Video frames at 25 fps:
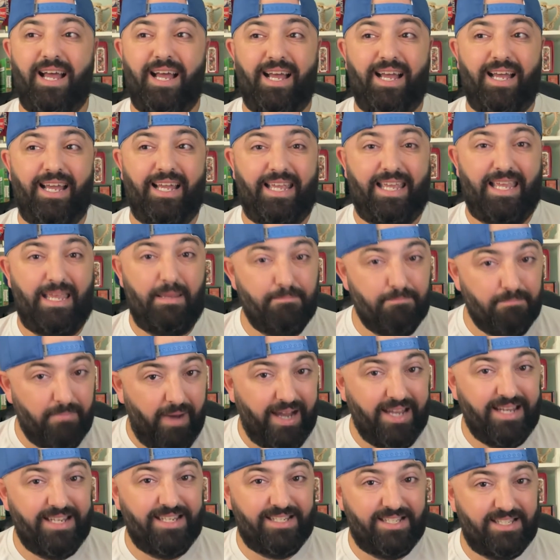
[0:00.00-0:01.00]
he
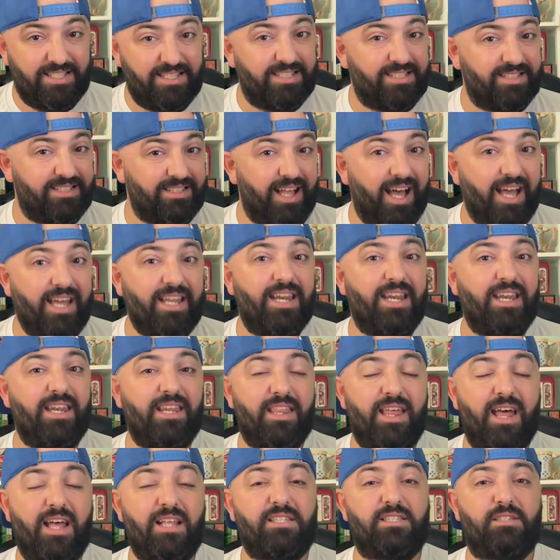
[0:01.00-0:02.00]
might slide into
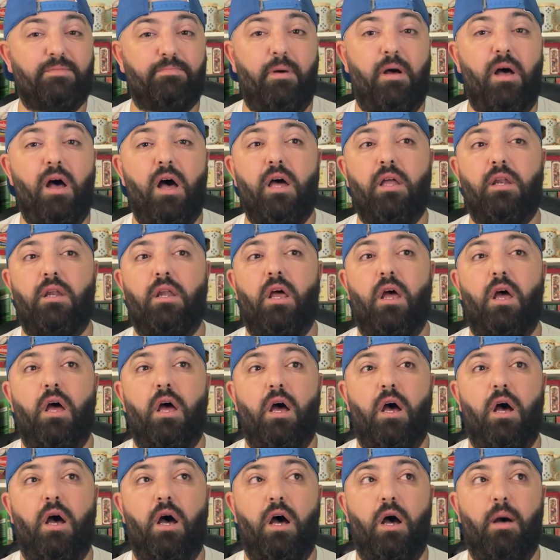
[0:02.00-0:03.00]
that spot.
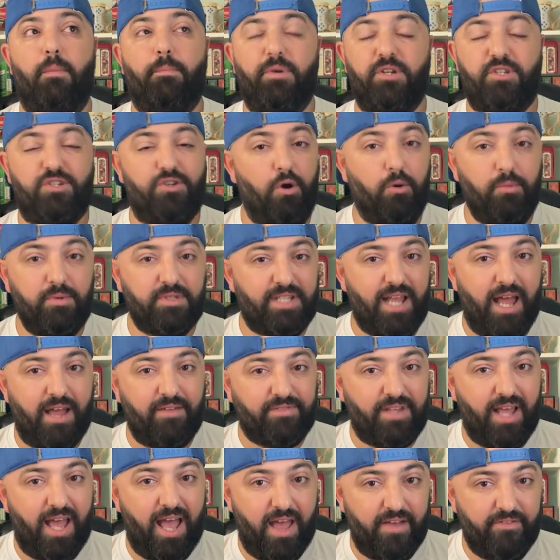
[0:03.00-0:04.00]
But you almost
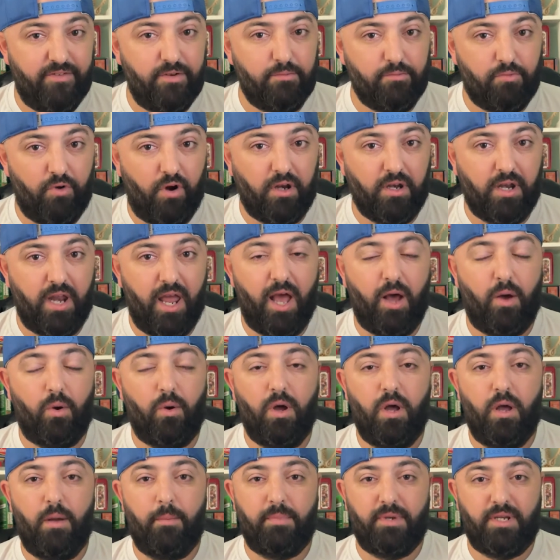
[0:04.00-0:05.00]
have to have him right now
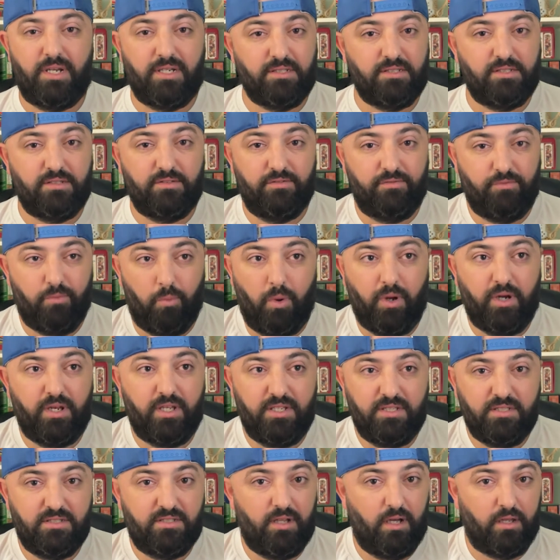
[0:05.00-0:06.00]
because of what
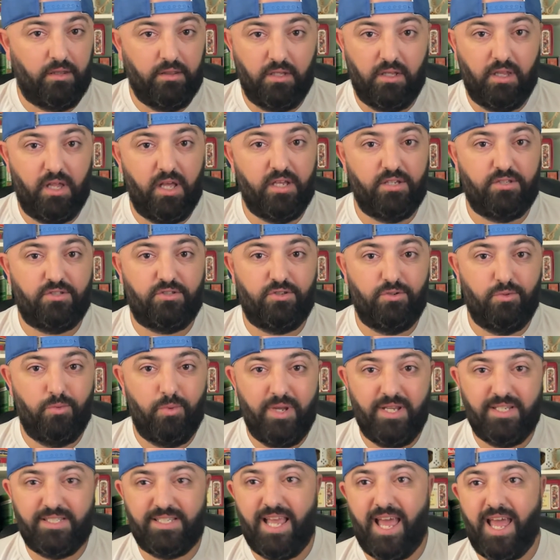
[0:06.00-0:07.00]
he's done the last 2
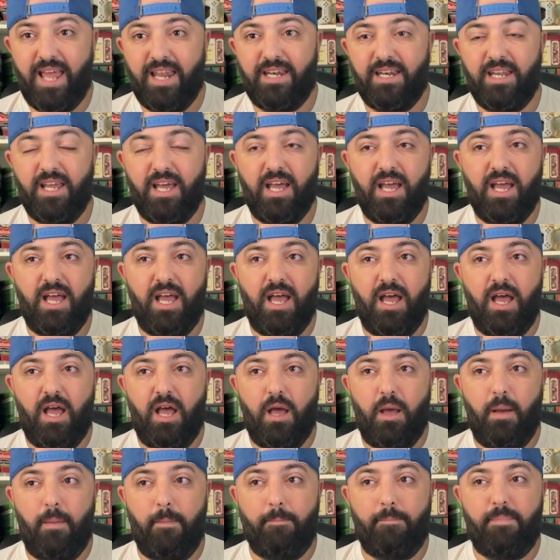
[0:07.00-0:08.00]
weeks. And
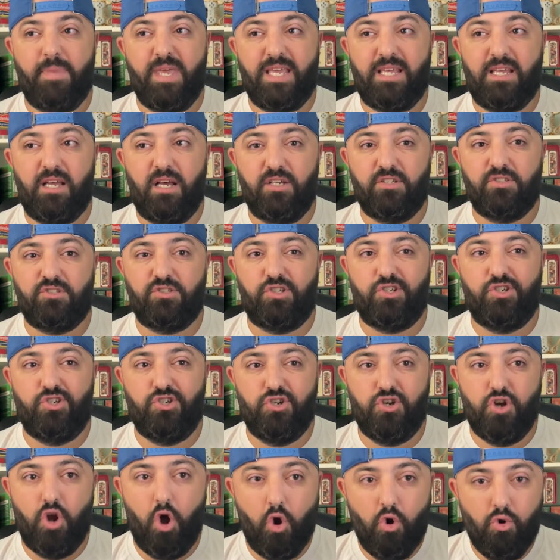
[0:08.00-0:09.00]
because
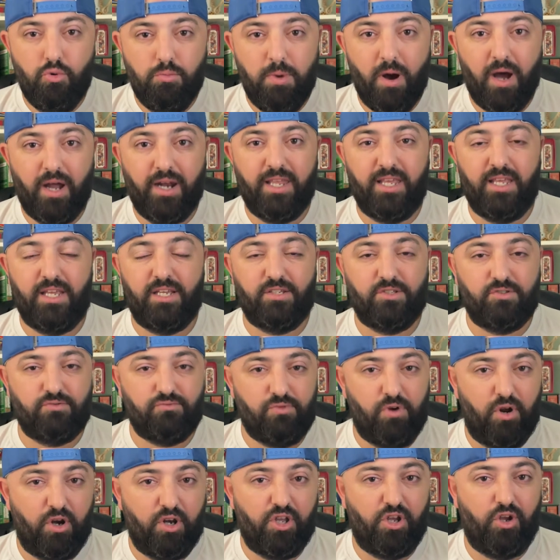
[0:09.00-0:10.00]
nobody is
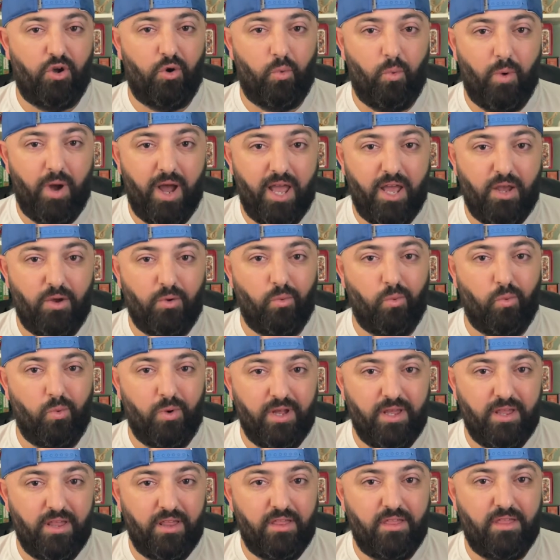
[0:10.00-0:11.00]
running away
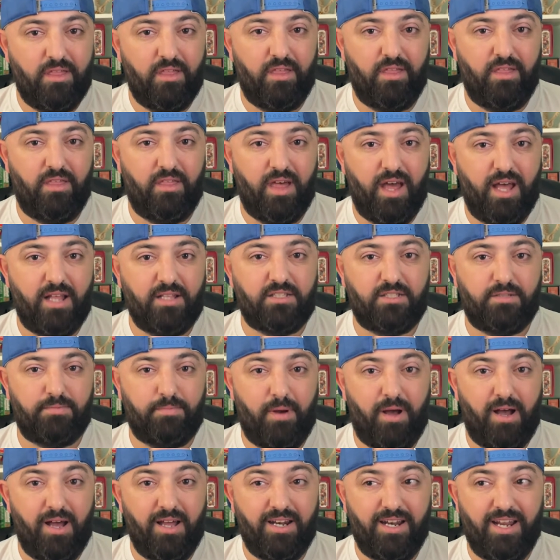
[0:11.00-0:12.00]
with that
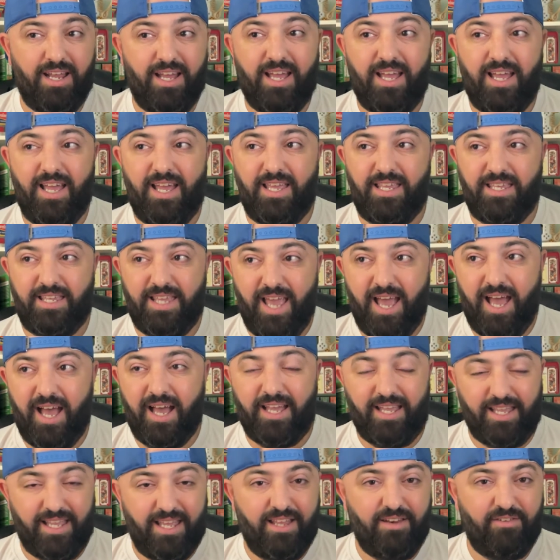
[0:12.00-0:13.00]
spot, yeah,
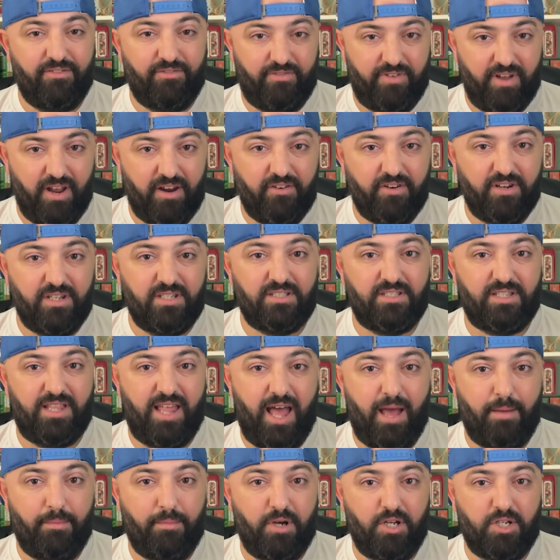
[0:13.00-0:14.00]
it varies
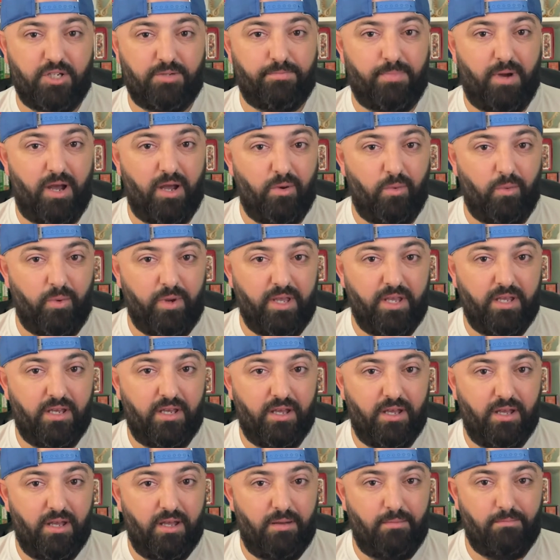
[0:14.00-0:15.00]
that much by
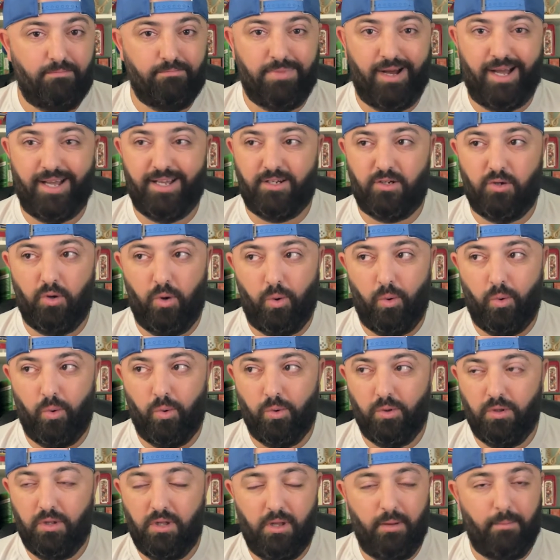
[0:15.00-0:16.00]
week, by
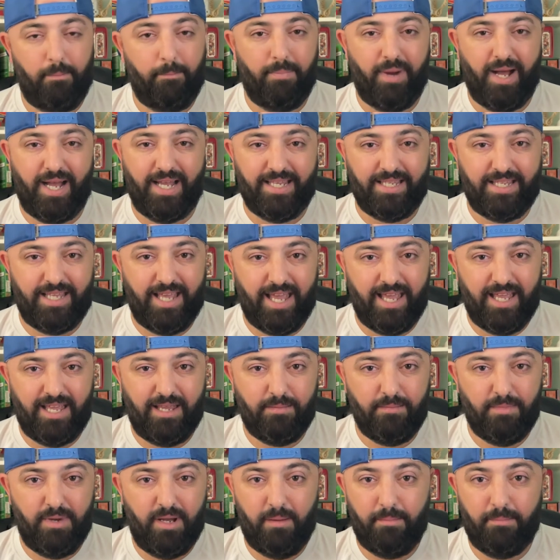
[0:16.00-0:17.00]
goal, by
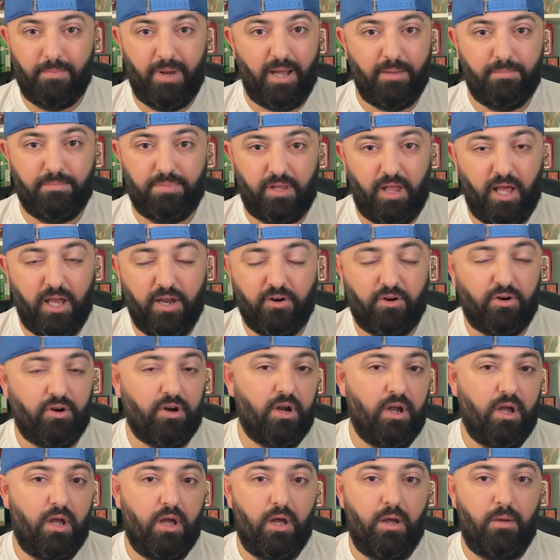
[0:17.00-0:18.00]
game, by player,
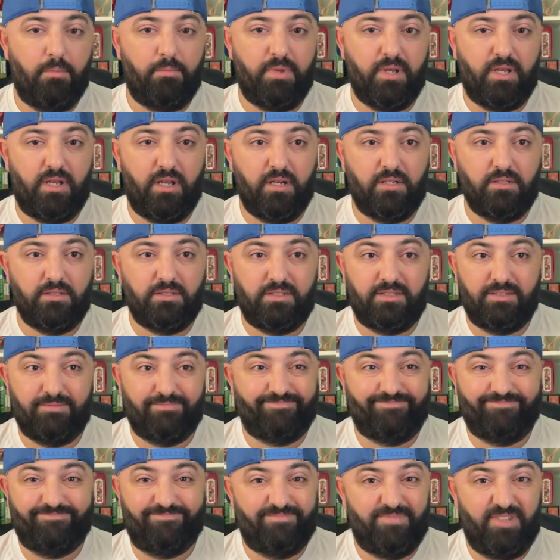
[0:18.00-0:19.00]
because
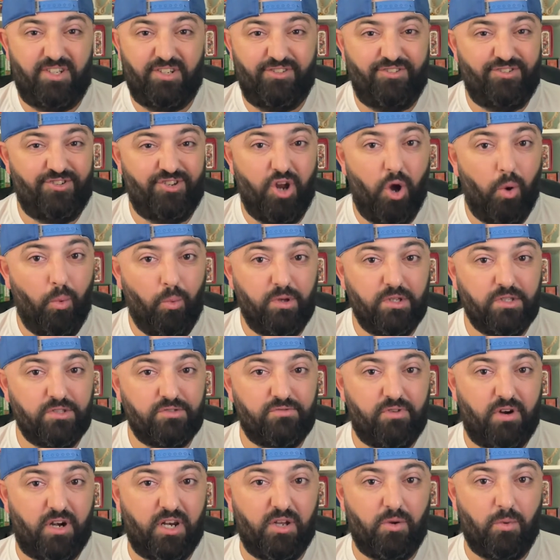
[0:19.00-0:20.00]
no one's
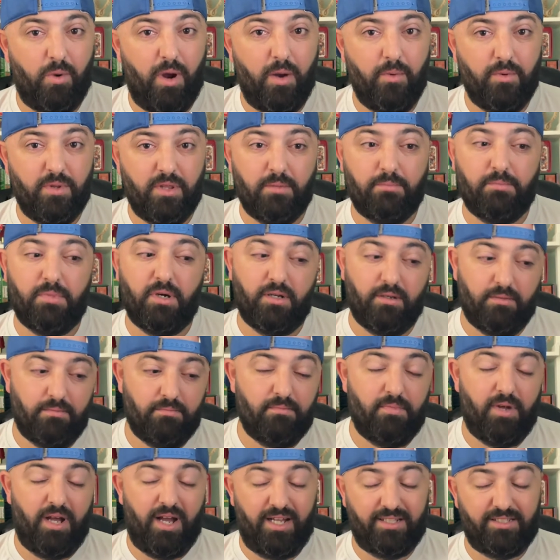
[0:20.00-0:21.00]
running away with it. But
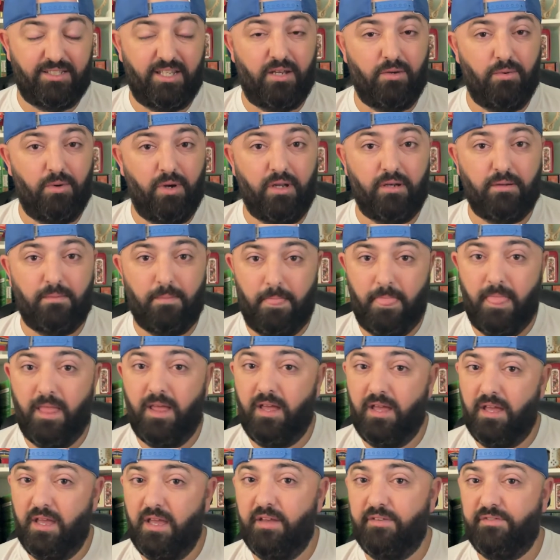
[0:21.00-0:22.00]
I'll tell you what,
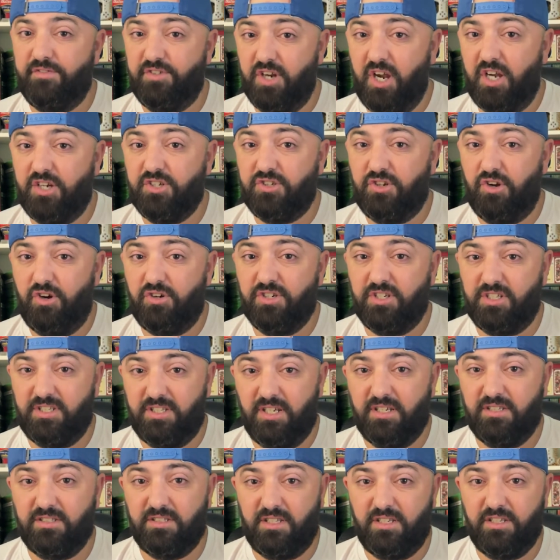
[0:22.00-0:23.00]
if Josh Sargent
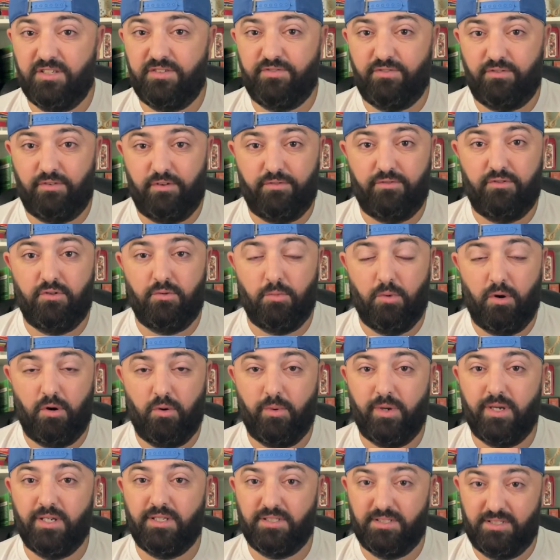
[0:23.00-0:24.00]
does this for a few more
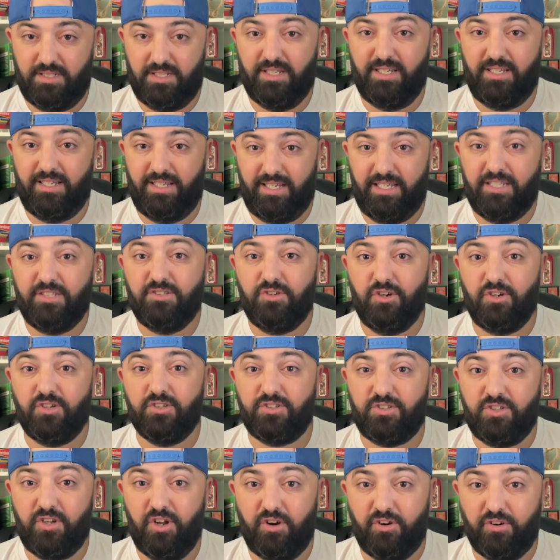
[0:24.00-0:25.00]
weeks, he's going to
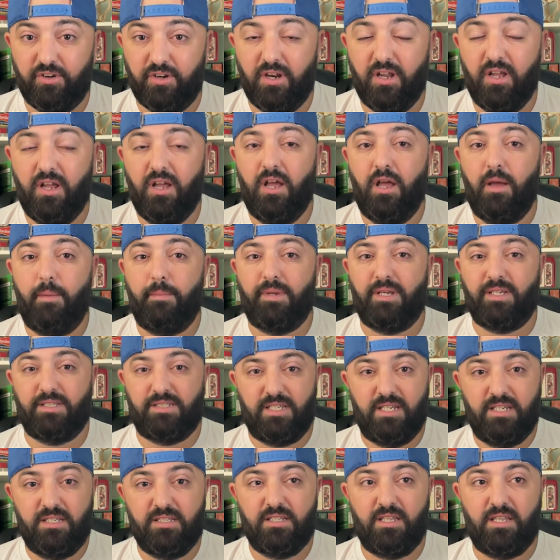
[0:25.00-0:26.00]
start because
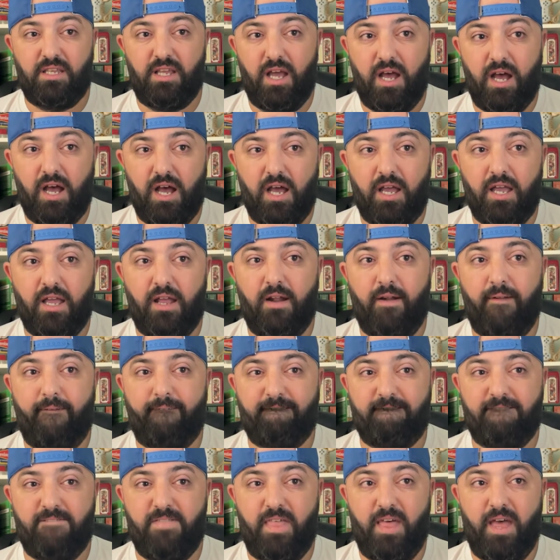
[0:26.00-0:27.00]
he's the guy
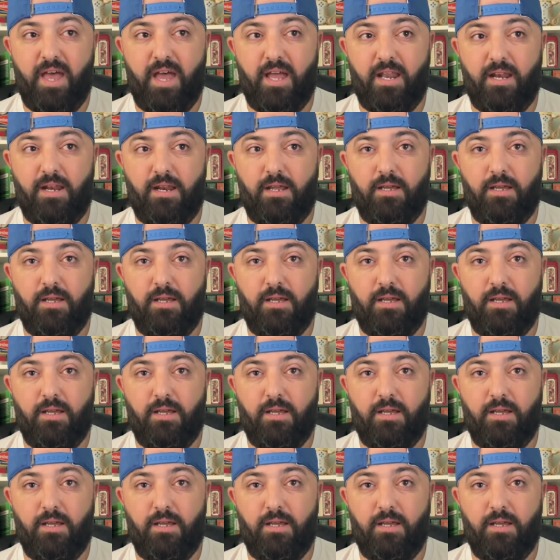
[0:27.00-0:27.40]
that